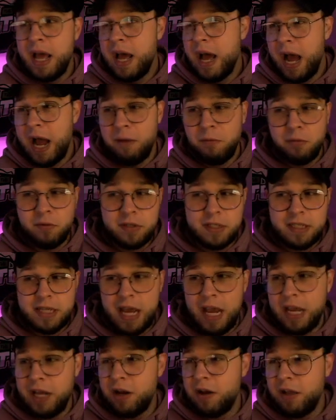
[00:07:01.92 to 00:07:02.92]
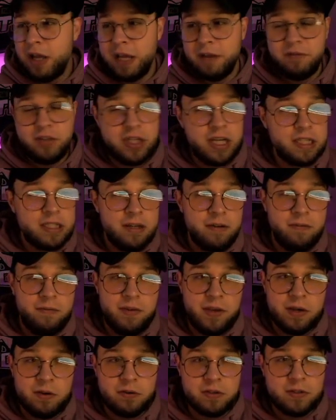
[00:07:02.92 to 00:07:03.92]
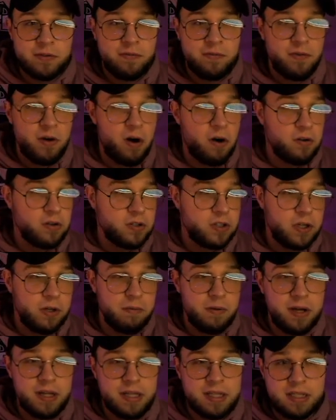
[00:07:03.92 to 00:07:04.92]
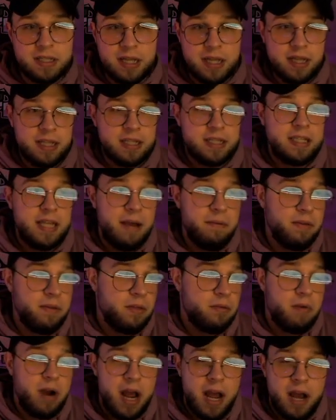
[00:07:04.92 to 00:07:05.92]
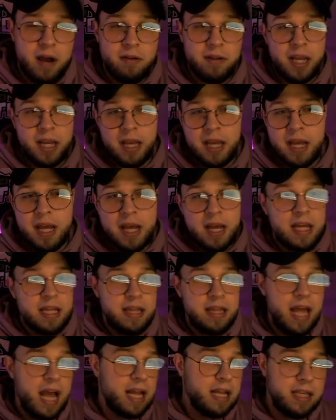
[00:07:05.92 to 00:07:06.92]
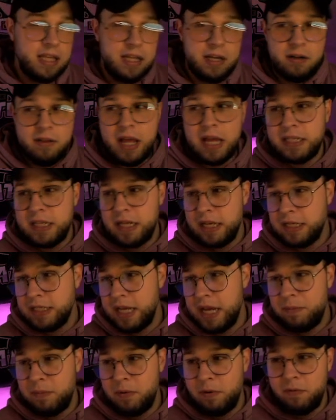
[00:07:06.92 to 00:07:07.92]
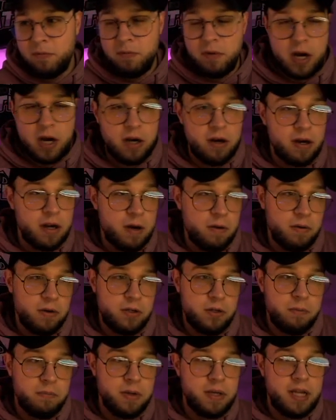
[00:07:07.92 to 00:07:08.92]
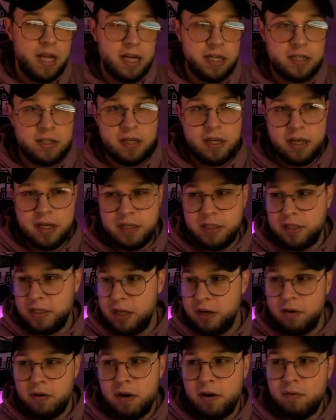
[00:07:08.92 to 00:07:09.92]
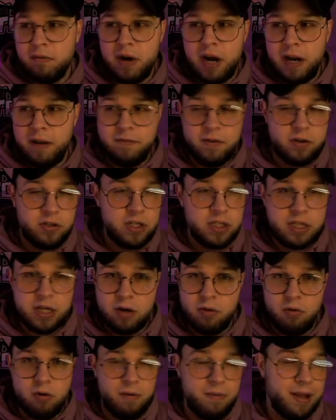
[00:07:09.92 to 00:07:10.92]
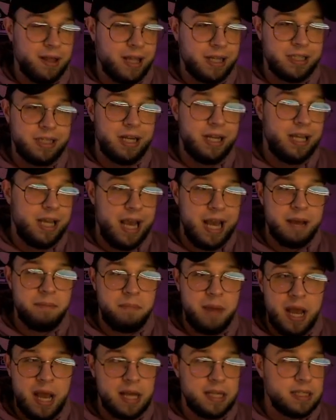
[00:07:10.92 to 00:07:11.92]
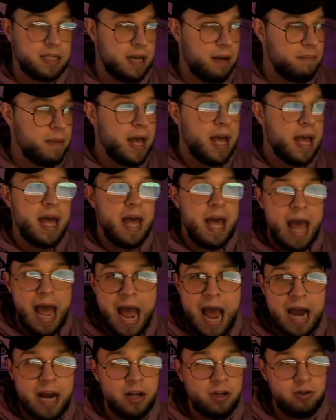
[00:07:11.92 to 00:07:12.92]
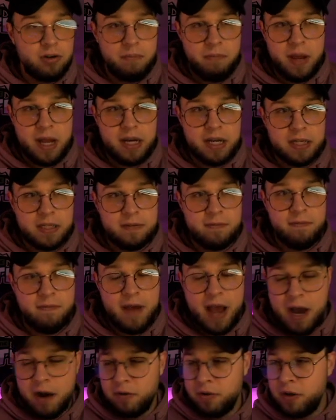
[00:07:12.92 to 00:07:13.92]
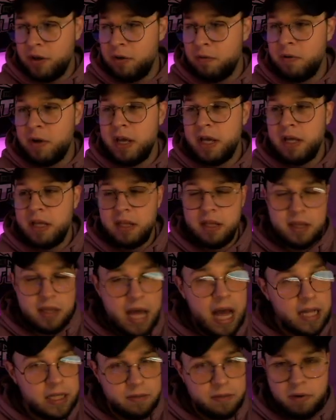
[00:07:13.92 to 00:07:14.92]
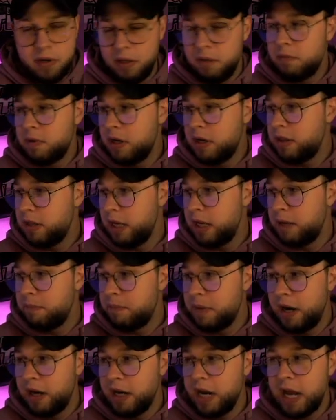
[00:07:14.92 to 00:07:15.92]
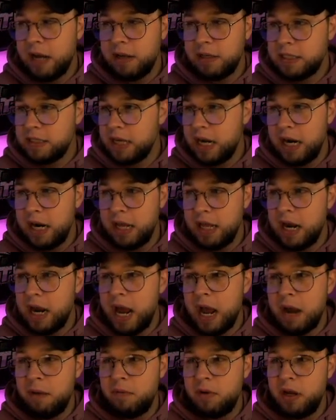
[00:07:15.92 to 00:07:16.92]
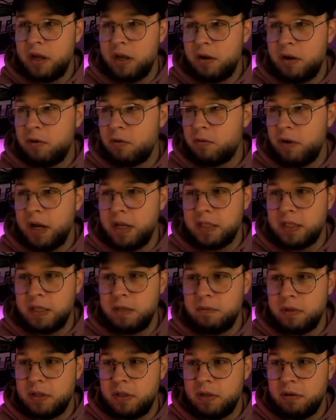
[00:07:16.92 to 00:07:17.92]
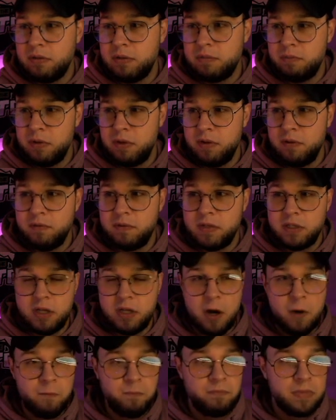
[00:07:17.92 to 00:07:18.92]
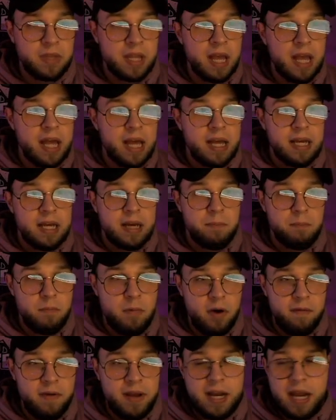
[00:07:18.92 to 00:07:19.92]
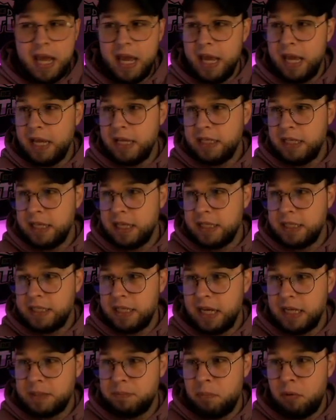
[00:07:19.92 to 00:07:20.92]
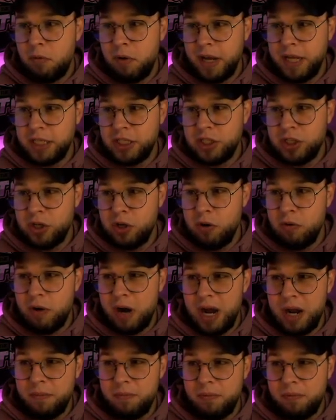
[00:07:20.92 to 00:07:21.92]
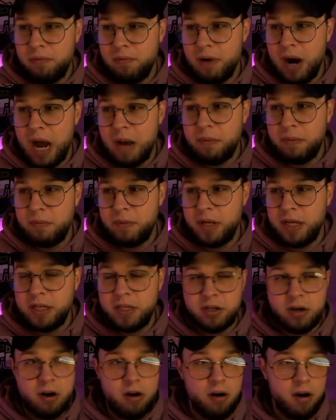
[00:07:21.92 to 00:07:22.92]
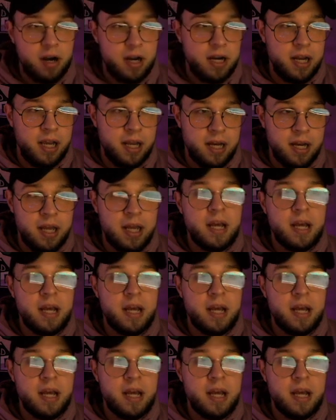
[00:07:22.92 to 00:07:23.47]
I will say, like if Justin Fields falls to us in the 7th round, like that, that's an example of where you're going to potentially consider it, right? If there's just a quarterback that you can't pass up at a tremendous value, that's when you want to think about it. Outside of that, I wouldn't go crazy with those moves. So moving into the 6.2, I'm probably targeting